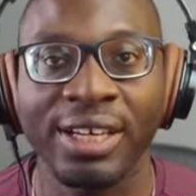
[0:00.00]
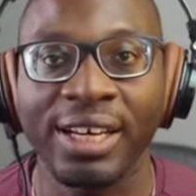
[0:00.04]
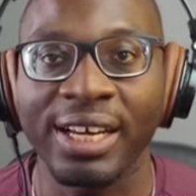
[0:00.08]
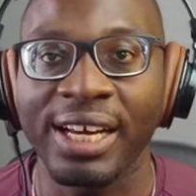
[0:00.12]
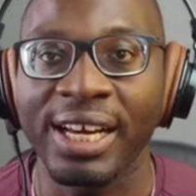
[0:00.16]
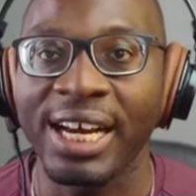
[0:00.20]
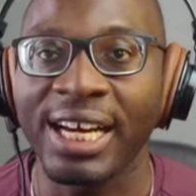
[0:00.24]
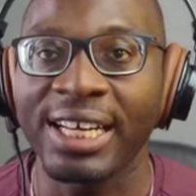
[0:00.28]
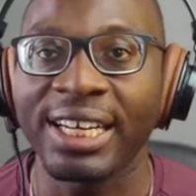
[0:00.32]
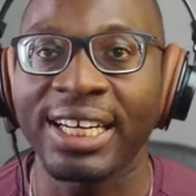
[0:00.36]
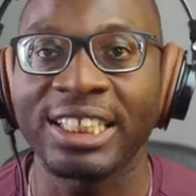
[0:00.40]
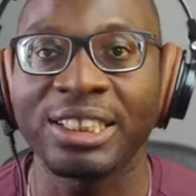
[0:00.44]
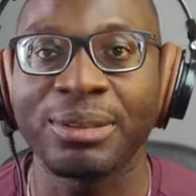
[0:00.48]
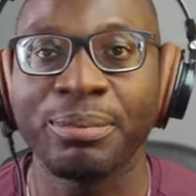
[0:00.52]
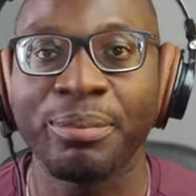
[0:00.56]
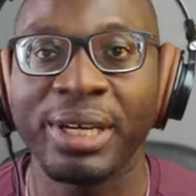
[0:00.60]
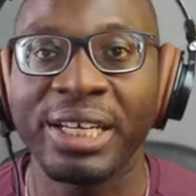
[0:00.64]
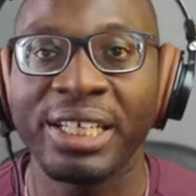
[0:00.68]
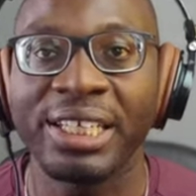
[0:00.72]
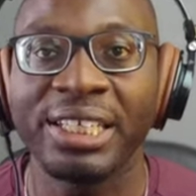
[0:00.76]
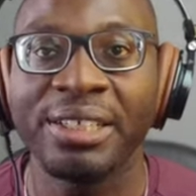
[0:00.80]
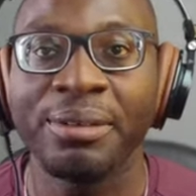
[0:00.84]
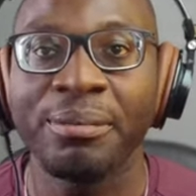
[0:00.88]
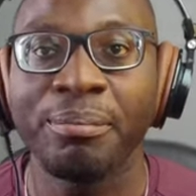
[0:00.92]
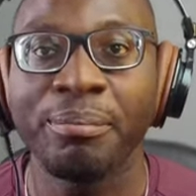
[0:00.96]
add as
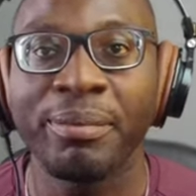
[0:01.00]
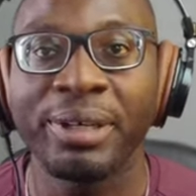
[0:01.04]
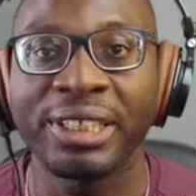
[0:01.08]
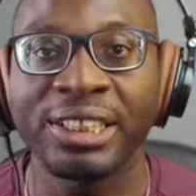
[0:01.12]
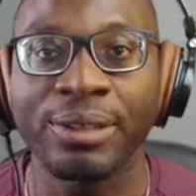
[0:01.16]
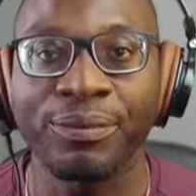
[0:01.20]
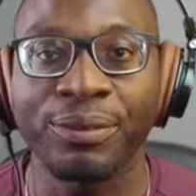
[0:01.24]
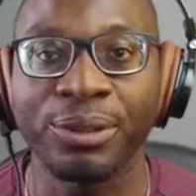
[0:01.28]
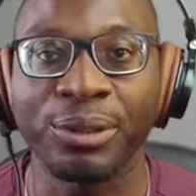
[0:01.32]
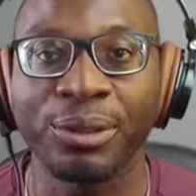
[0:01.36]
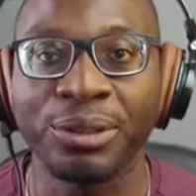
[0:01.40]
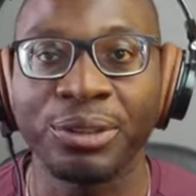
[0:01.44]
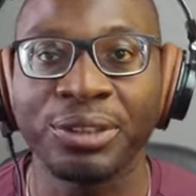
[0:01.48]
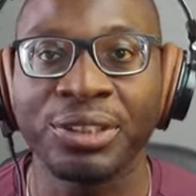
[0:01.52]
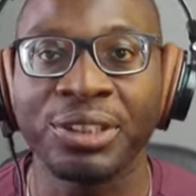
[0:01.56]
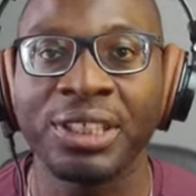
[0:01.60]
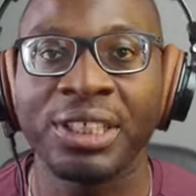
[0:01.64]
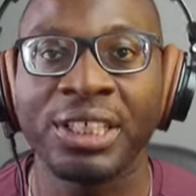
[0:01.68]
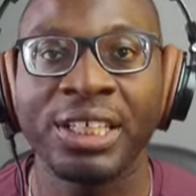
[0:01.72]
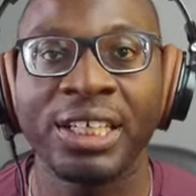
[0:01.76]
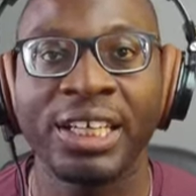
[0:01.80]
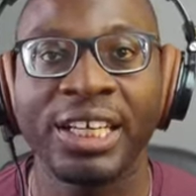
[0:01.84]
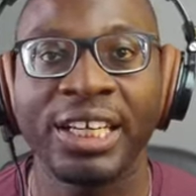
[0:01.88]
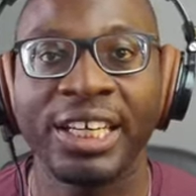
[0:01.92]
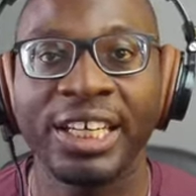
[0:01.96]
many meta fields
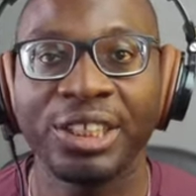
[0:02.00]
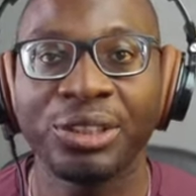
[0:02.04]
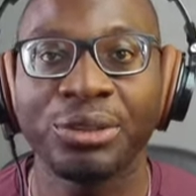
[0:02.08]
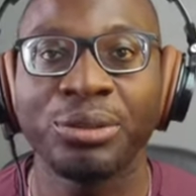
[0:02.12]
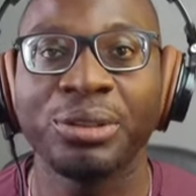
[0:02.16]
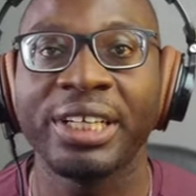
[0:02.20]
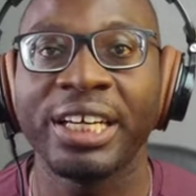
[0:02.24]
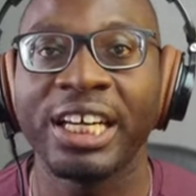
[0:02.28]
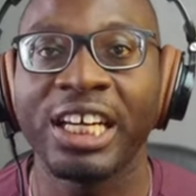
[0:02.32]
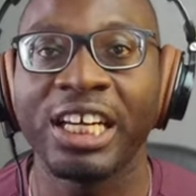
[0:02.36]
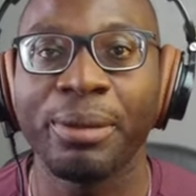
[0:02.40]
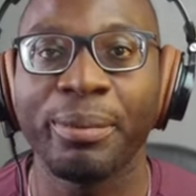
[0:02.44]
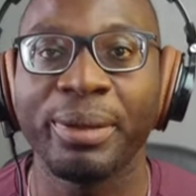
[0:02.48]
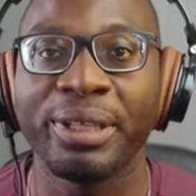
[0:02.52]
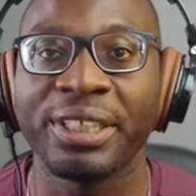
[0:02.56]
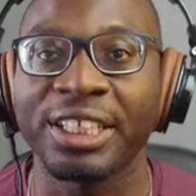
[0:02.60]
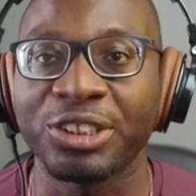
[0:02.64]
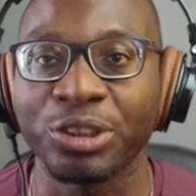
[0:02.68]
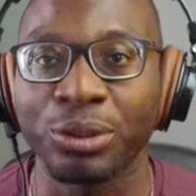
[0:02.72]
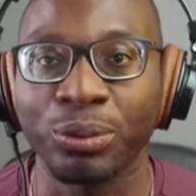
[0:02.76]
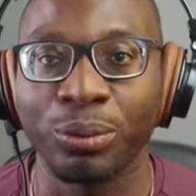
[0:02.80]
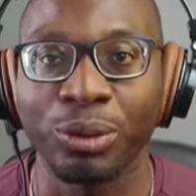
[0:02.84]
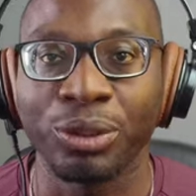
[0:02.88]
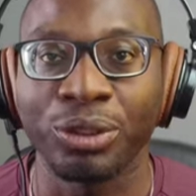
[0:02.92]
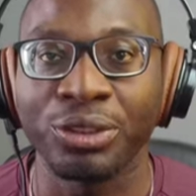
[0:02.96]
into the element as
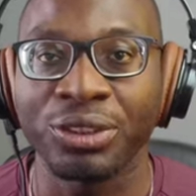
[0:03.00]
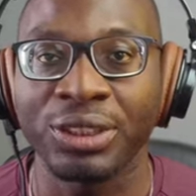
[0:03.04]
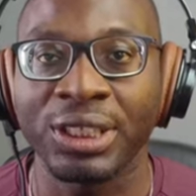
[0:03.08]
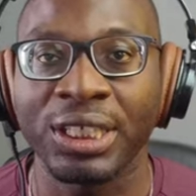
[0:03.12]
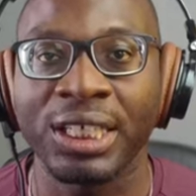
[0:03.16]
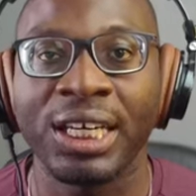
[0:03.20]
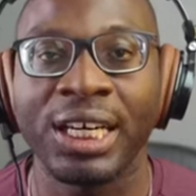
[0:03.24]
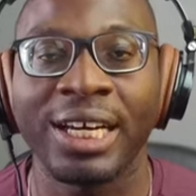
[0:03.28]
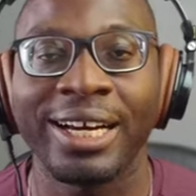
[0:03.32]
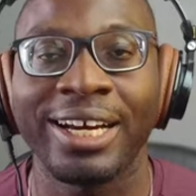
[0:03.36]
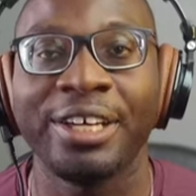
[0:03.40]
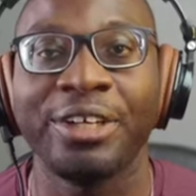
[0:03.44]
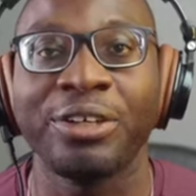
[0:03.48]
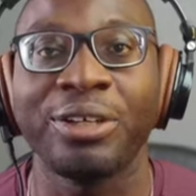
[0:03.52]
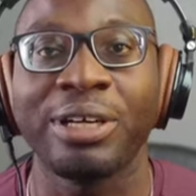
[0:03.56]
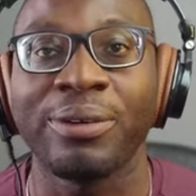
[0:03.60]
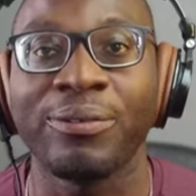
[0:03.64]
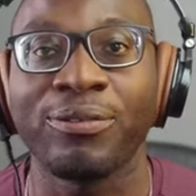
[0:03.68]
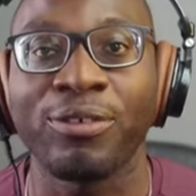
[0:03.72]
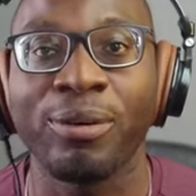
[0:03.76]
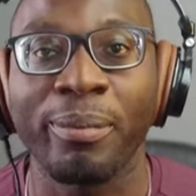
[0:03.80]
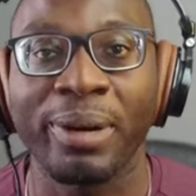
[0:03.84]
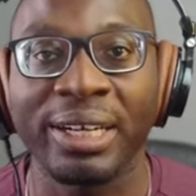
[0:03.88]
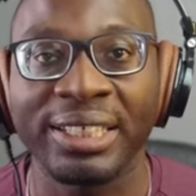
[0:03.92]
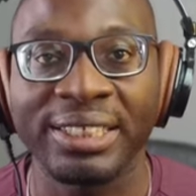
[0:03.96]
you want, and you can
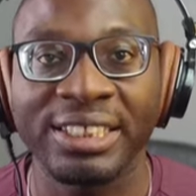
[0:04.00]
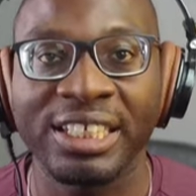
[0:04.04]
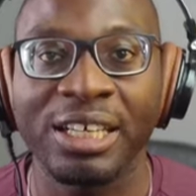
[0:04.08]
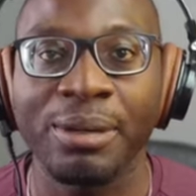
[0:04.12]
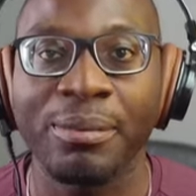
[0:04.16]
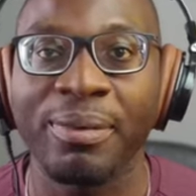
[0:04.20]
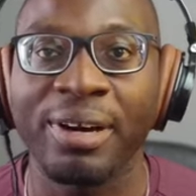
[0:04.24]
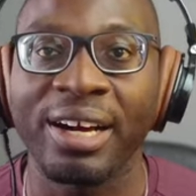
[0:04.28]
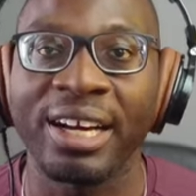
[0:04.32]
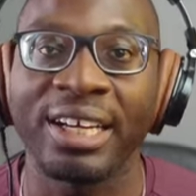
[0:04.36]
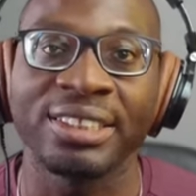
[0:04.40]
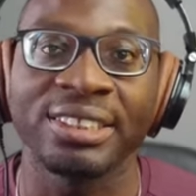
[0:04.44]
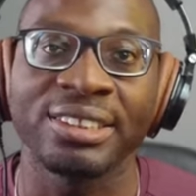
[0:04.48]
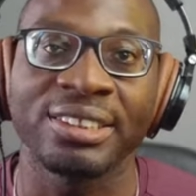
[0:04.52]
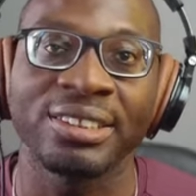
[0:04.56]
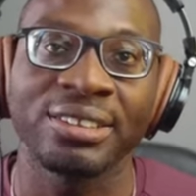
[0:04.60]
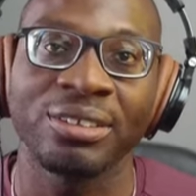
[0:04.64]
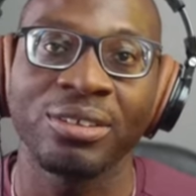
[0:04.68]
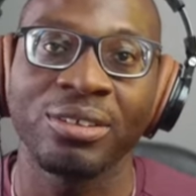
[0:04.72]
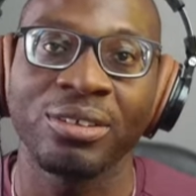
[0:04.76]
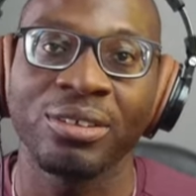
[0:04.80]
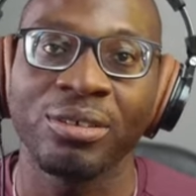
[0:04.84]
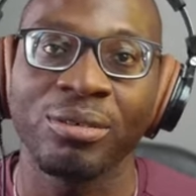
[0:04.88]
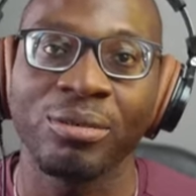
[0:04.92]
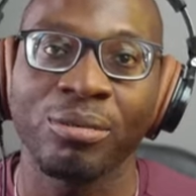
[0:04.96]
format them as
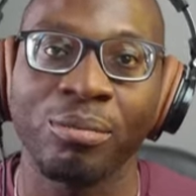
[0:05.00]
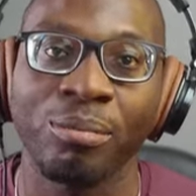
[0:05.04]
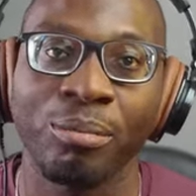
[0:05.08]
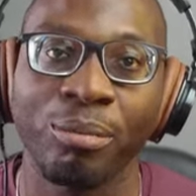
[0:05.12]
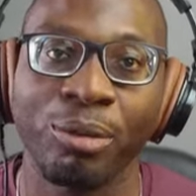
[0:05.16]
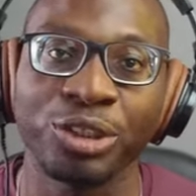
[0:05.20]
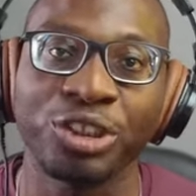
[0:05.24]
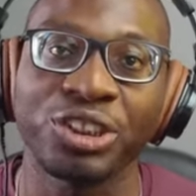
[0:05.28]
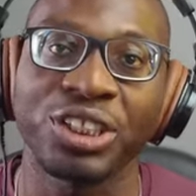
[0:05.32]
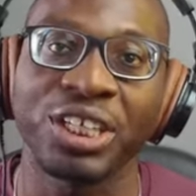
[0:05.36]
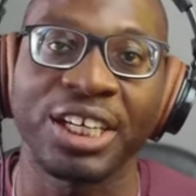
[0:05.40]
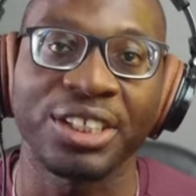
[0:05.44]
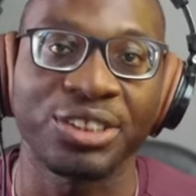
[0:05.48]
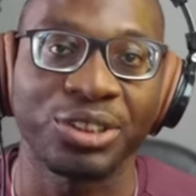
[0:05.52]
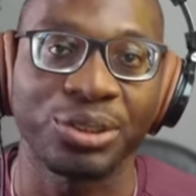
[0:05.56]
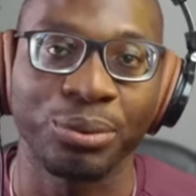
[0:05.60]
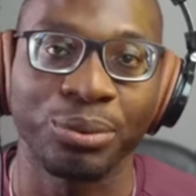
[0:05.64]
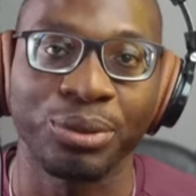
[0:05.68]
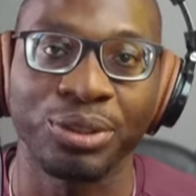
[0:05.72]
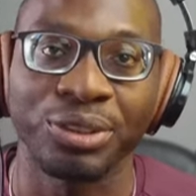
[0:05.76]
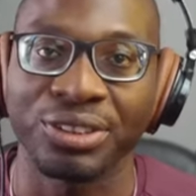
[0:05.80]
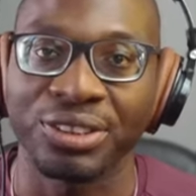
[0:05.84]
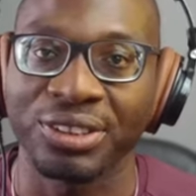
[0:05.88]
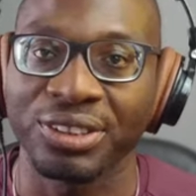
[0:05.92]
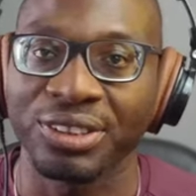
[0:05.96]
much as you
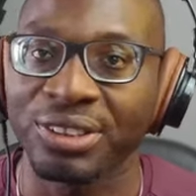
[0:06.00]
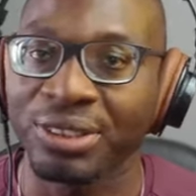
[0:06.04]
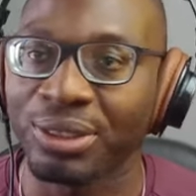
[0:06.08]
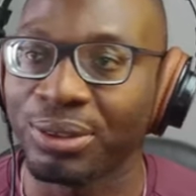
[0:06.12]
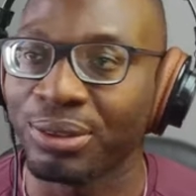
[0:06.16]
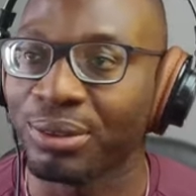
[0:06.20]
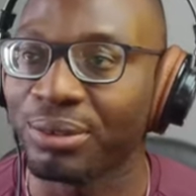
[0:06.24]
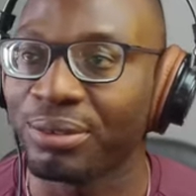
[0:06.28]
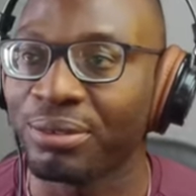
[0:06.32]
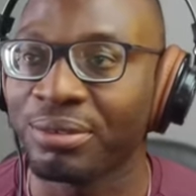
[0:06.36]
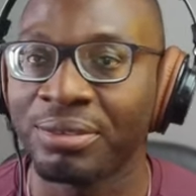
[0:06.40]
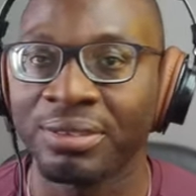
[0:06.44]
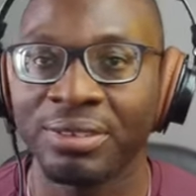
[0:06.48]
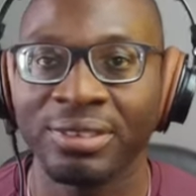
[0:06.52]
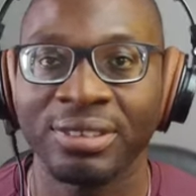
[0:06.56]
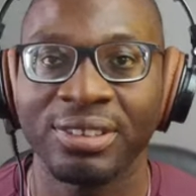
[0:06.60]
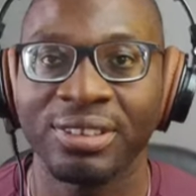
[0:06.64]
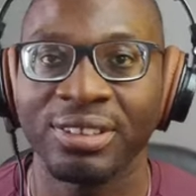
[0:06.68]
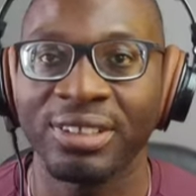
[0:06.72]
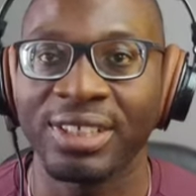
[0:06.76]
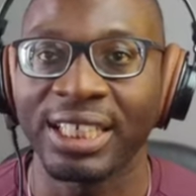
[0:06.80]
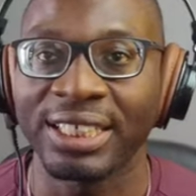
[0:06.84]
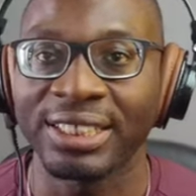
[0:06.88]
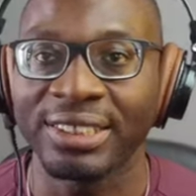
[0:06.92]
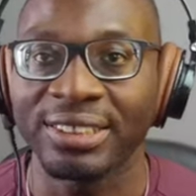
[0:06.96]
want. So
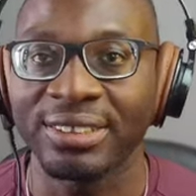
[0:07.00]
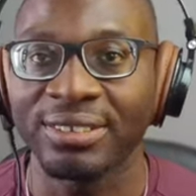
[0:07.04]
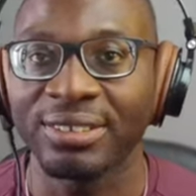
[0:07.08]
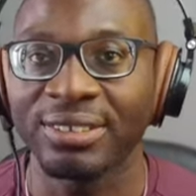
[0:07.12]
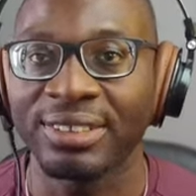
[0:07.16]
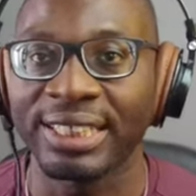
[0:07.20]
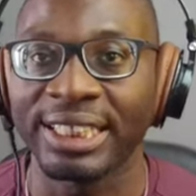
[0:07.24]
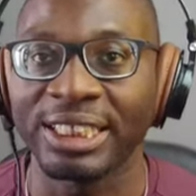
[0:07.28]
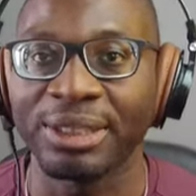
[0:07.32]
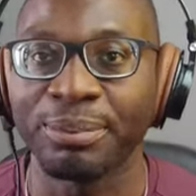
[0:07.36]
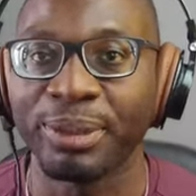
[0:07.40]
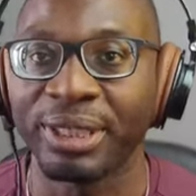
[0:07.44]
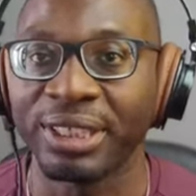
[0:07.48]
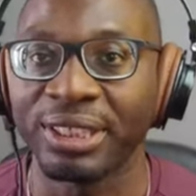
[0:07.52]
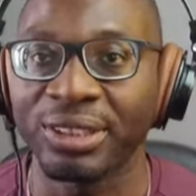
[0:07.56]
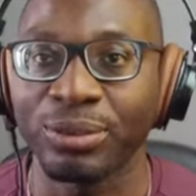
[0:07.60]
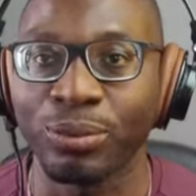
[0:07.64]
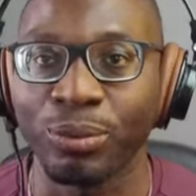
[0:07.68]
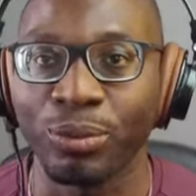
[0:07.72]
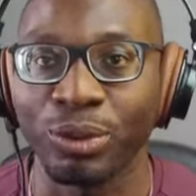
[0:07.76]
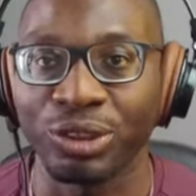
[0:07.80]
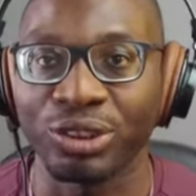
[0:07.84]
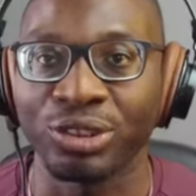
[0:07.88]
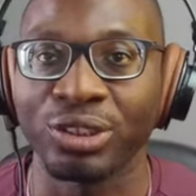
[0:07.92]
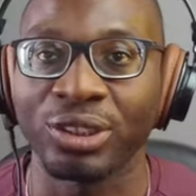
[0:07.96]
that statement
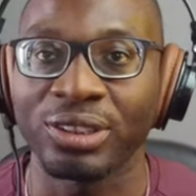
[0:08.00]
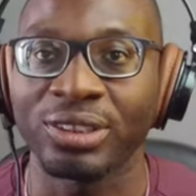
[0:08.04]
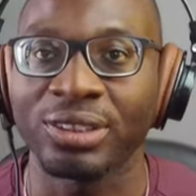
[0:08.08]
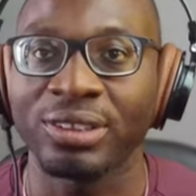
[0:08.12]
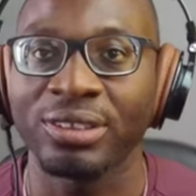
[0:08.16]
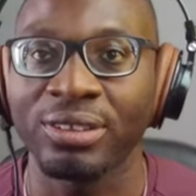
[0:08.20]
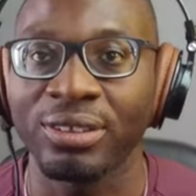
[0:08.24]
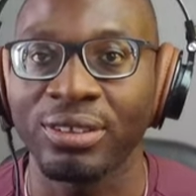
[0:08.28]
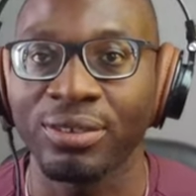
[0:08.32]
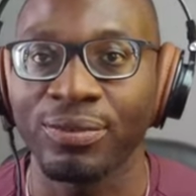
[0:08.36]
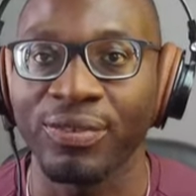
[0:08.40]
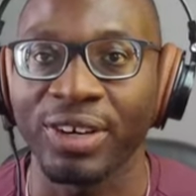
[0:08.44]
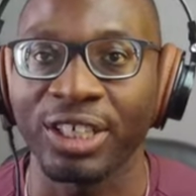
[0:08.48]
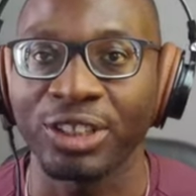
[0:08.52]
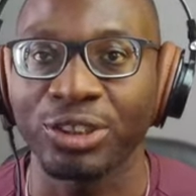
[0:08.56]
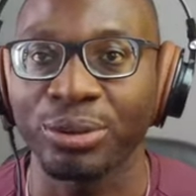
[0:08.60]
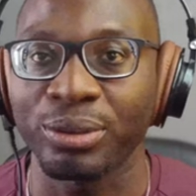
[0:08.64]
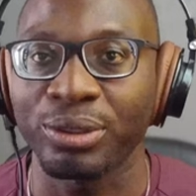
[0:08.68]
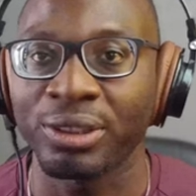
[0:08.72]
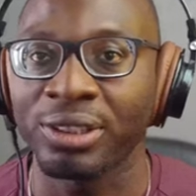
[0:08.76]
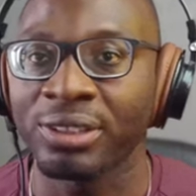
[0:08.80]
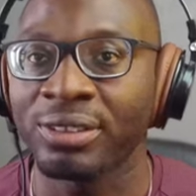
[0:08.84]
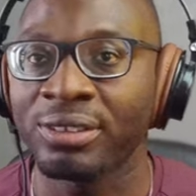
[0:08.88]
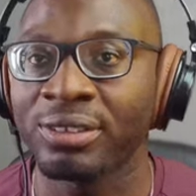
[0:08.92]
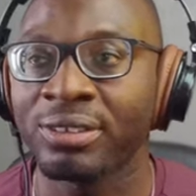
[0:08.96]
was not
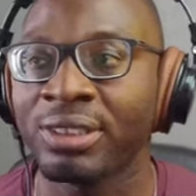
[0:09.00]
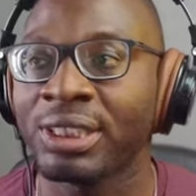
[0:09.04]
factual.